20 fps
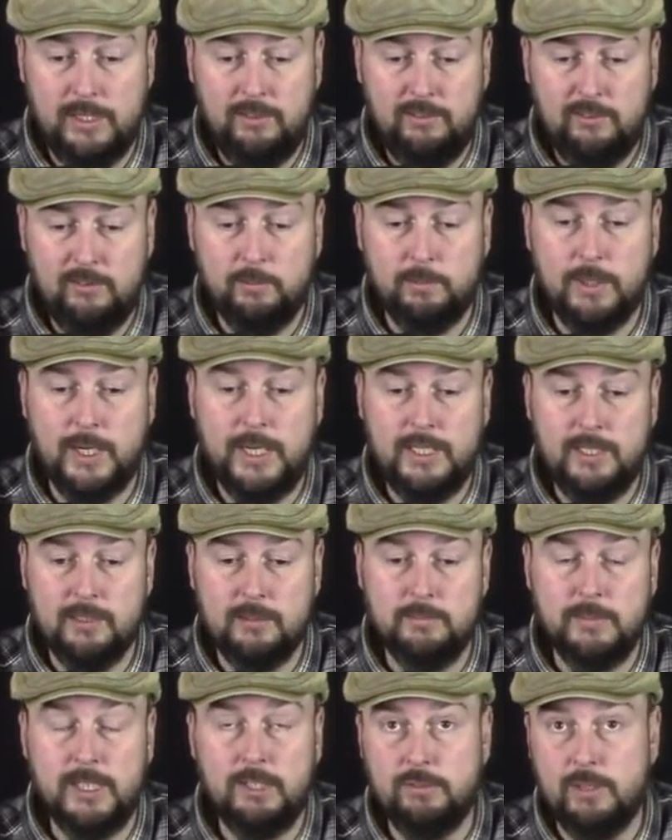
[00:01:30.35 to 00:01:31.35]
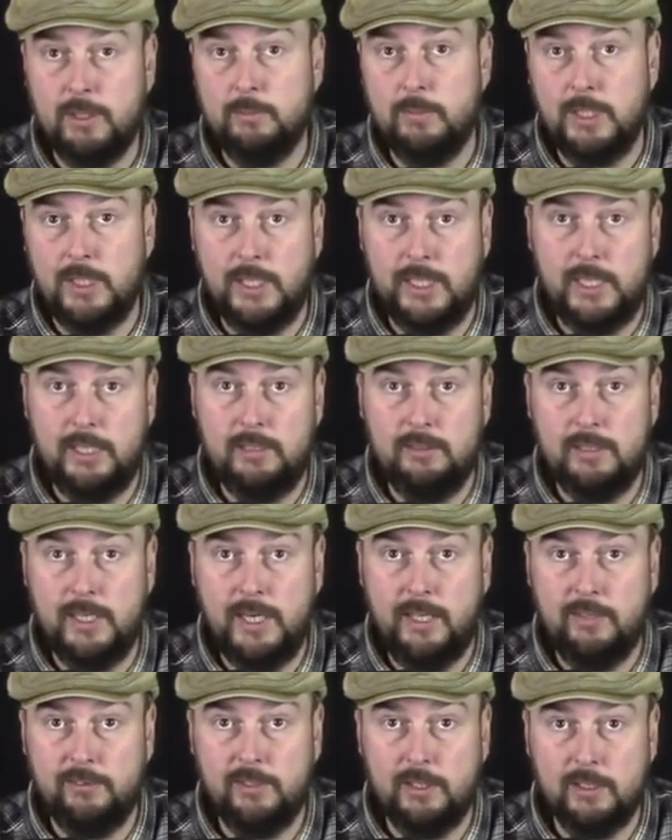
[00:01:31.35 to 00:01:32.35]
This is brighter than my treble light that
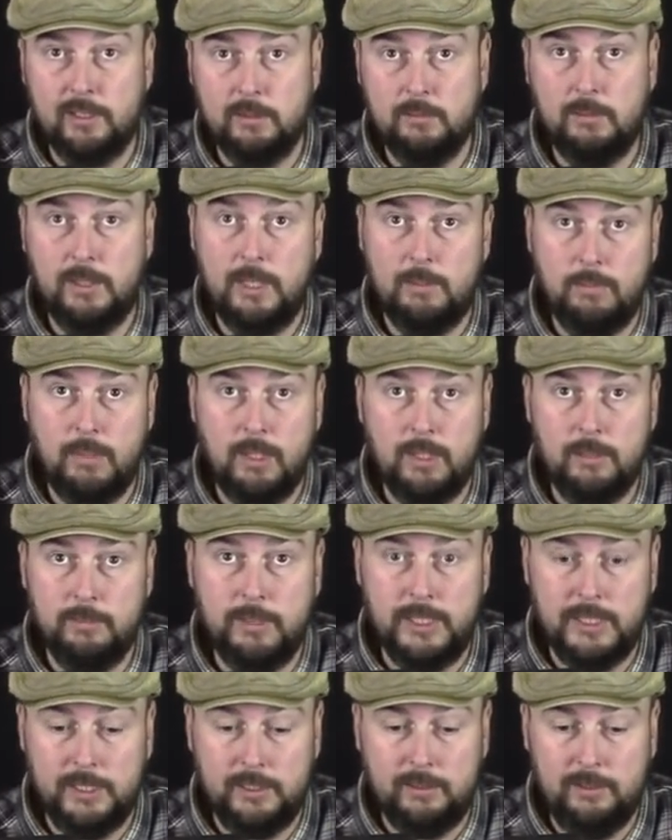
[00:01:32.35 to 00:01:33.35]
has a 100 watt bulb in it.